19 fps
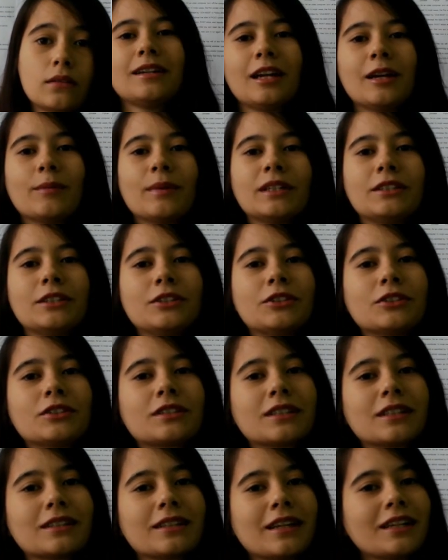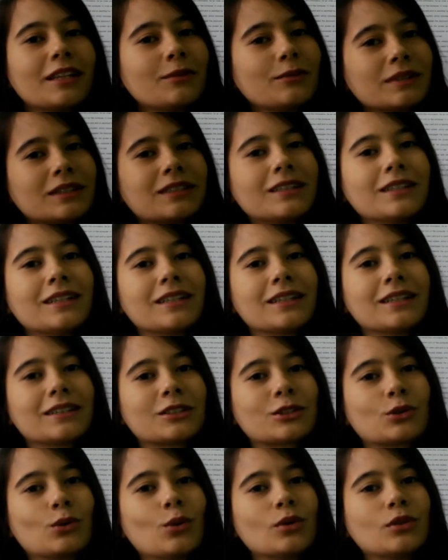And my teacher said that he was gonna
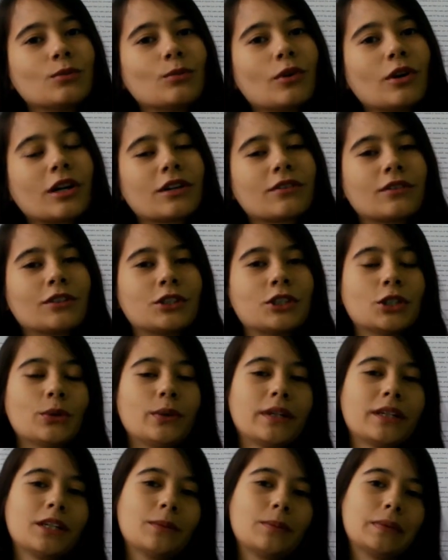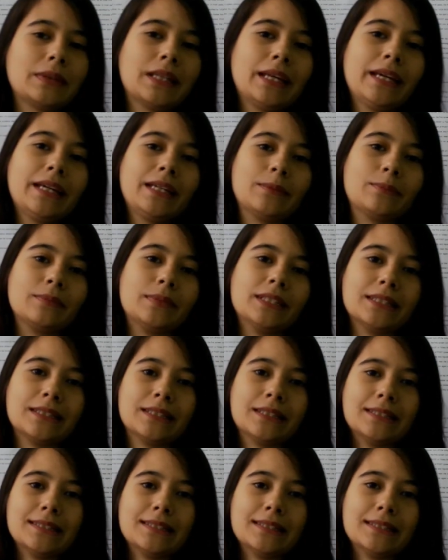scold Mark for showing up late, but